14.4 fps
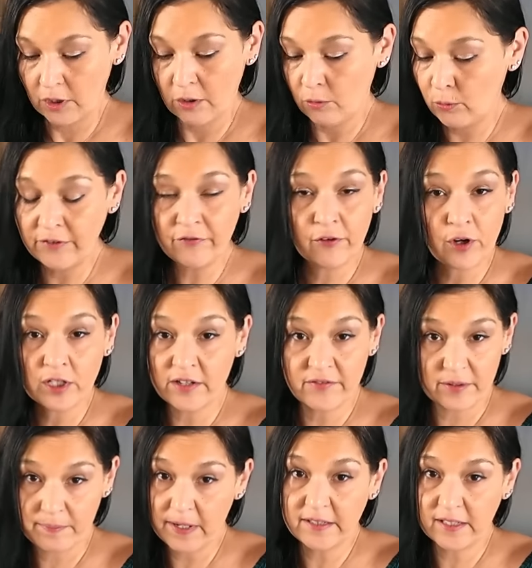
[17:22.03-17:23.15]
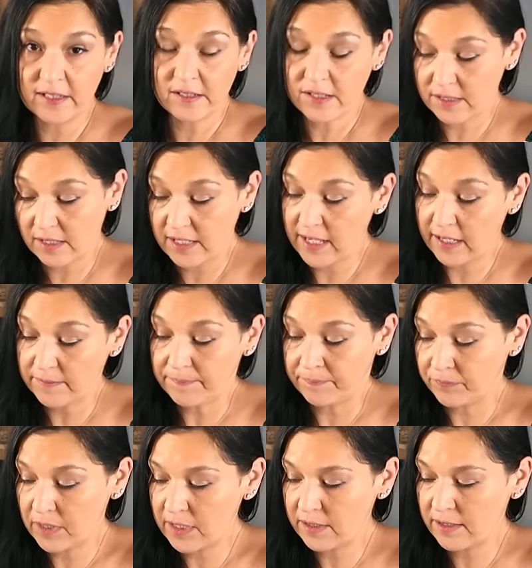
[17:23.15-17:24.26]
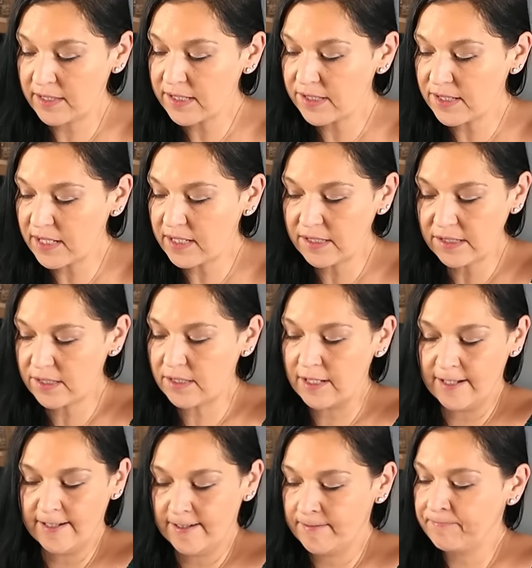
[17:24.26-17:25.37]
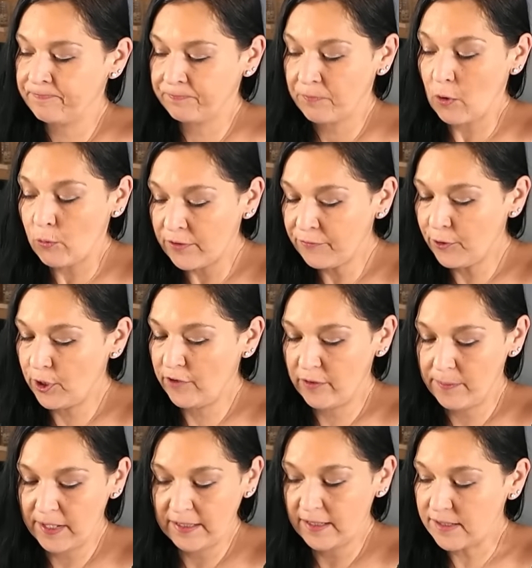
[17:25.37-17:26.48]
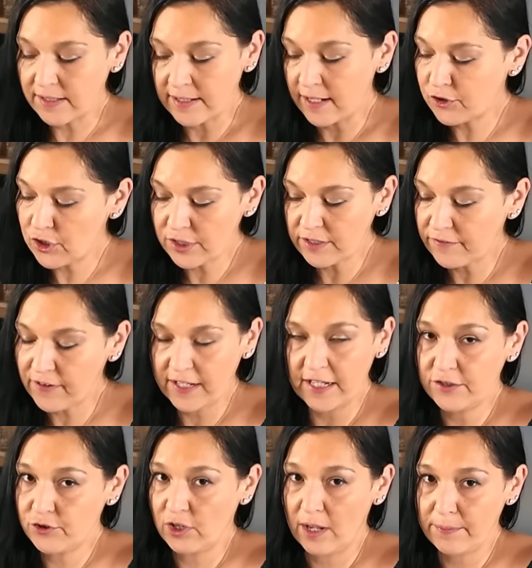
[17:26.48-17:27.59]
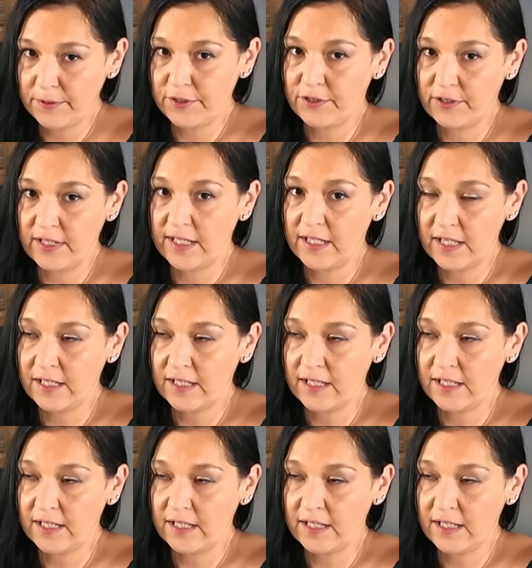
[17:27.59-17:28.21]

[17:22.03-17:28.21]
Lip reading: Windfall of abundance. Yeah, this is windfall of abundance, not just a financial opportunity.